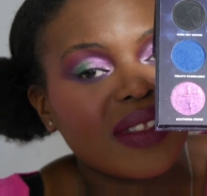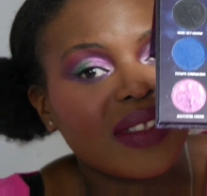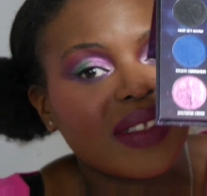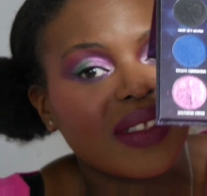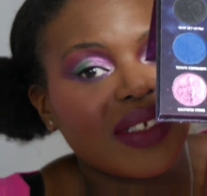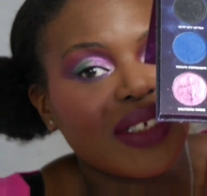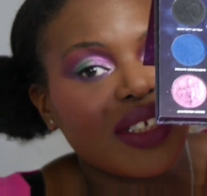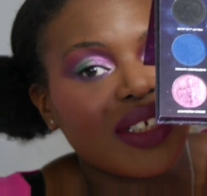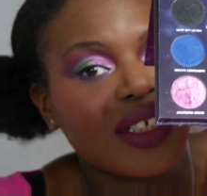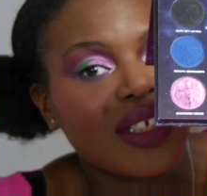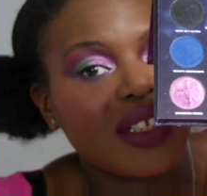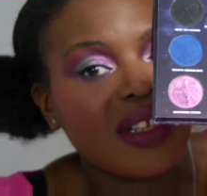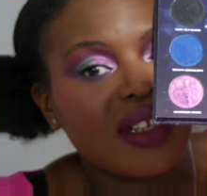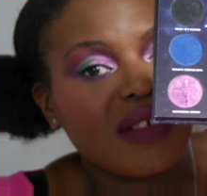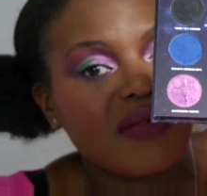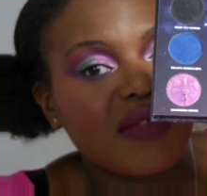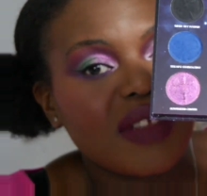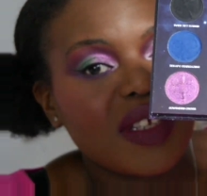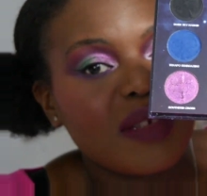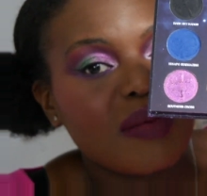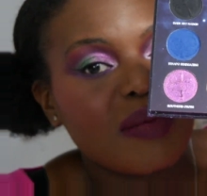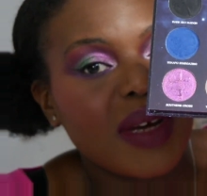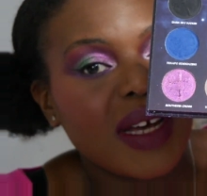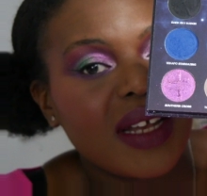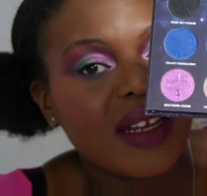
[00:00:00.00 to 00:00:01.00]
I just love
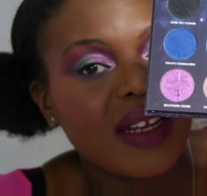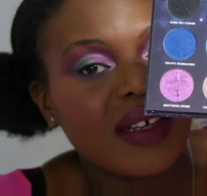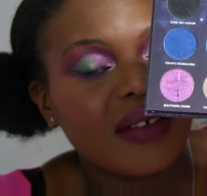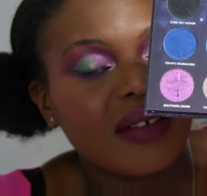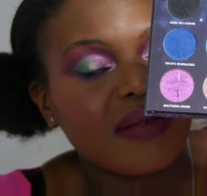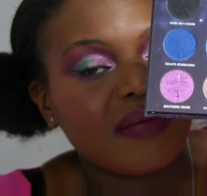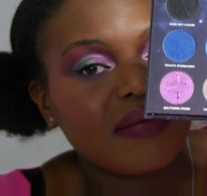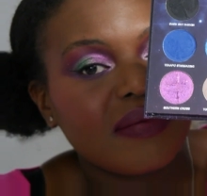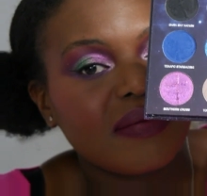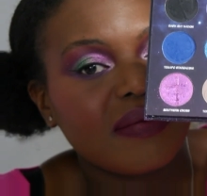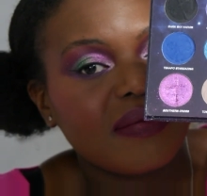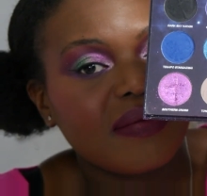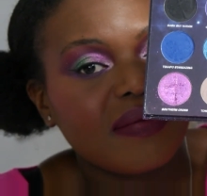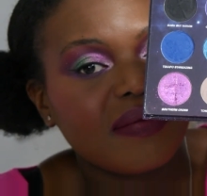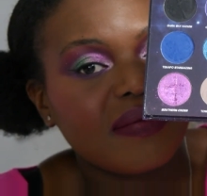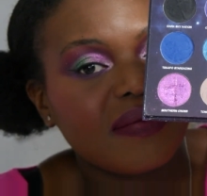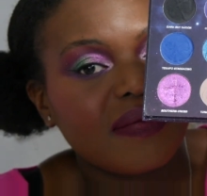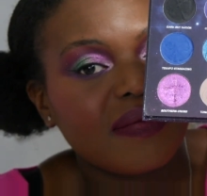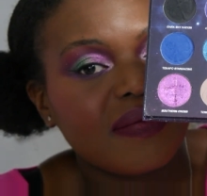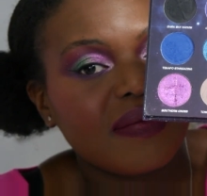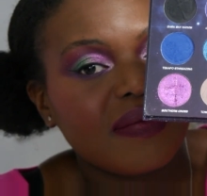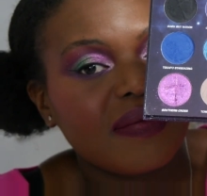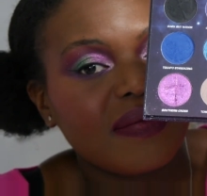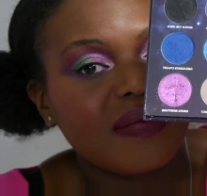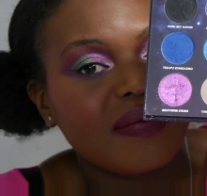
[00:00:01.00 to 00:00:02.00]
this palette.
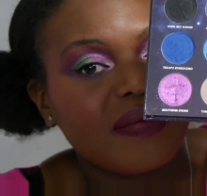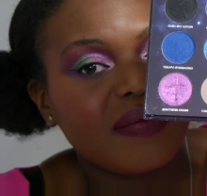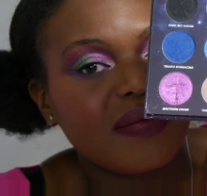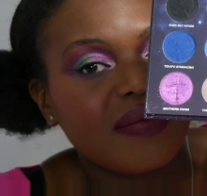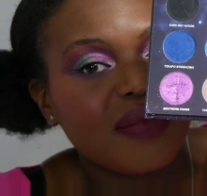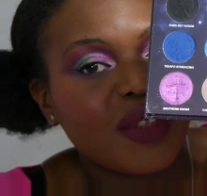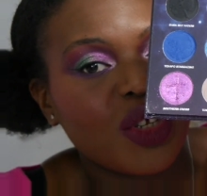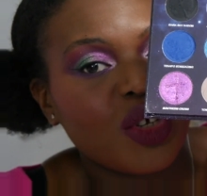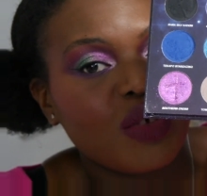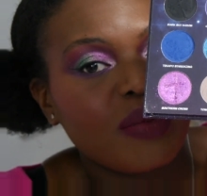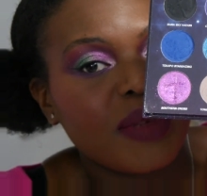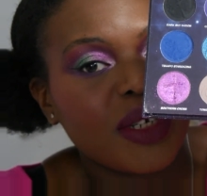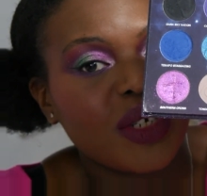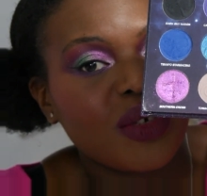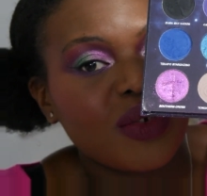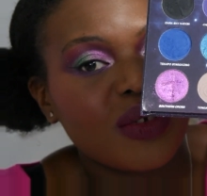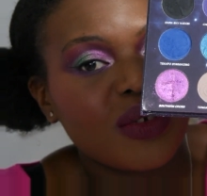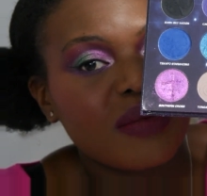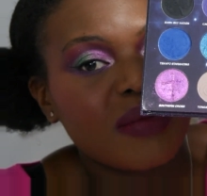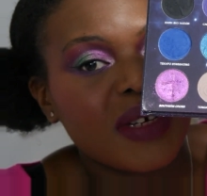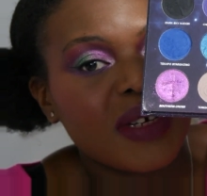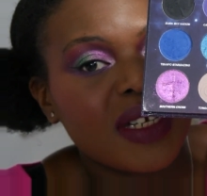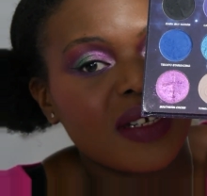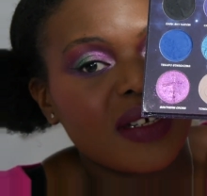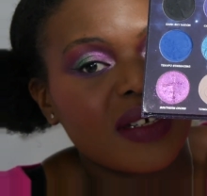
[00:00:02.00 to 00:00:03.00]
Nomad
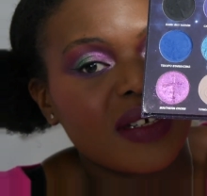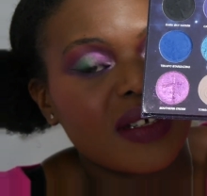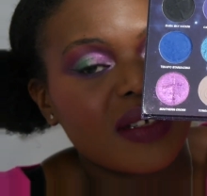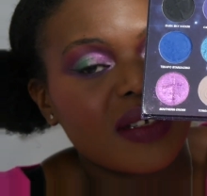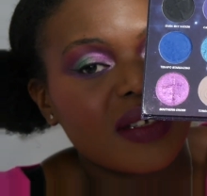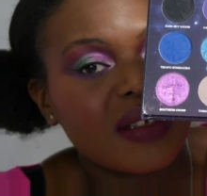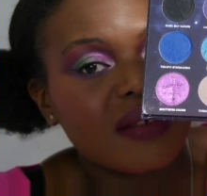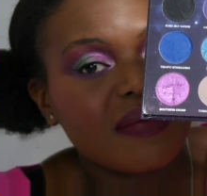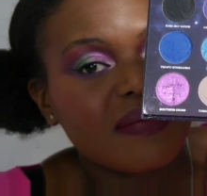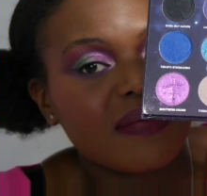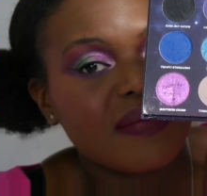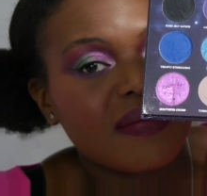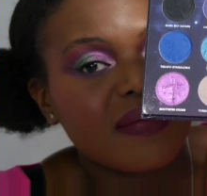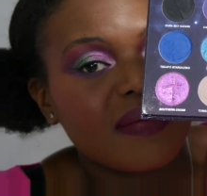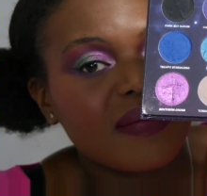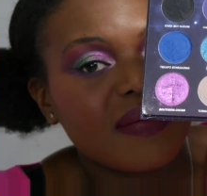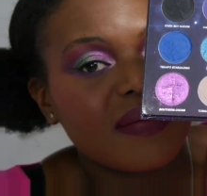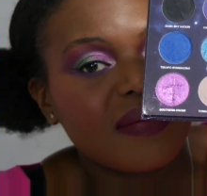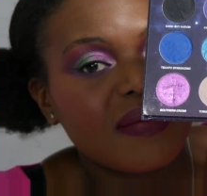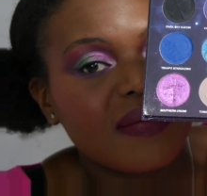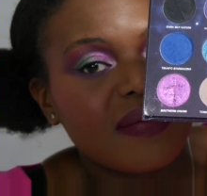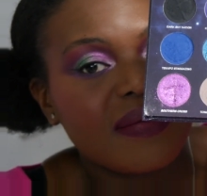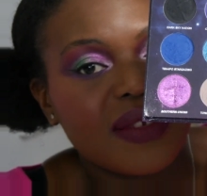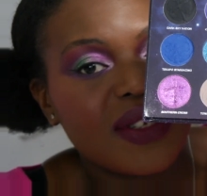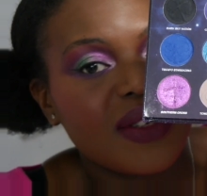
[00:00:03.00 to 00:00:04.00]
Cosmetics,
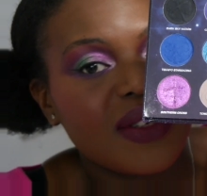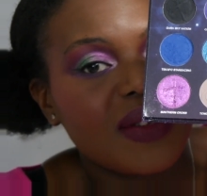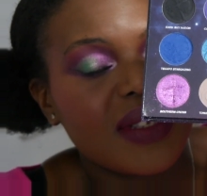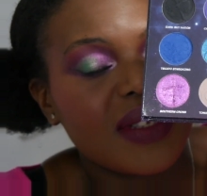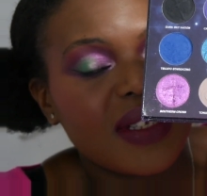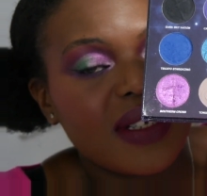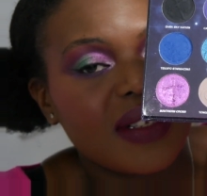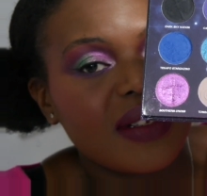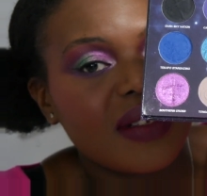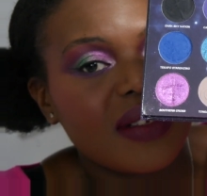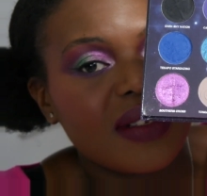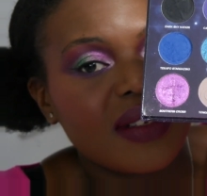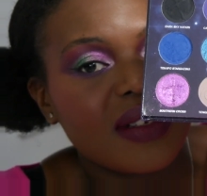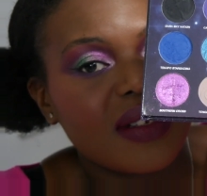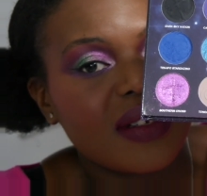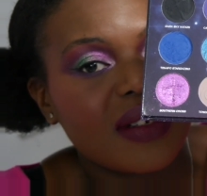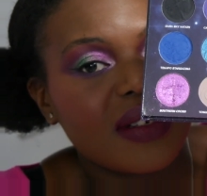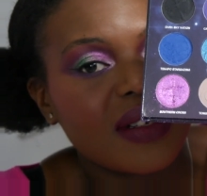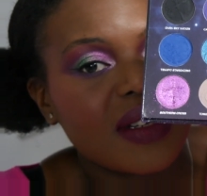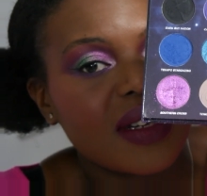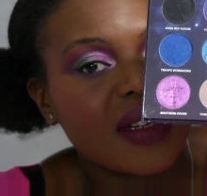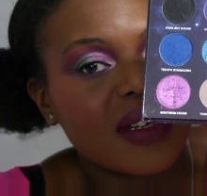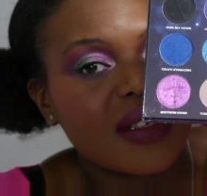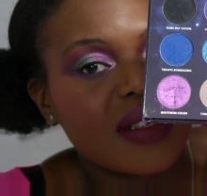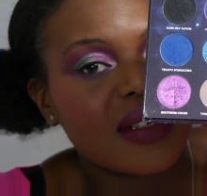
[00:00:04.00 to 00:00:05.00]
New Zealand
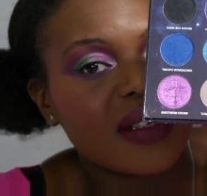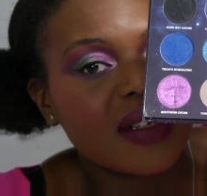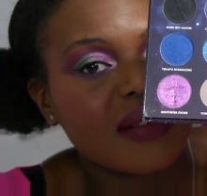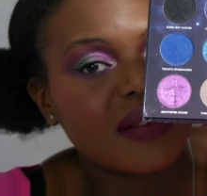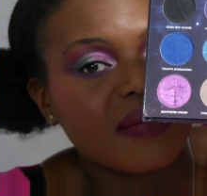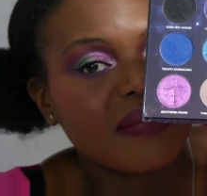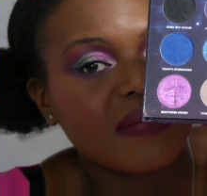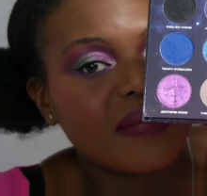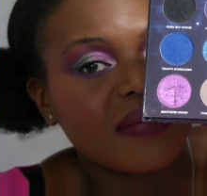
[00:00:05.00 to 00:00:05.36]
Stargazing.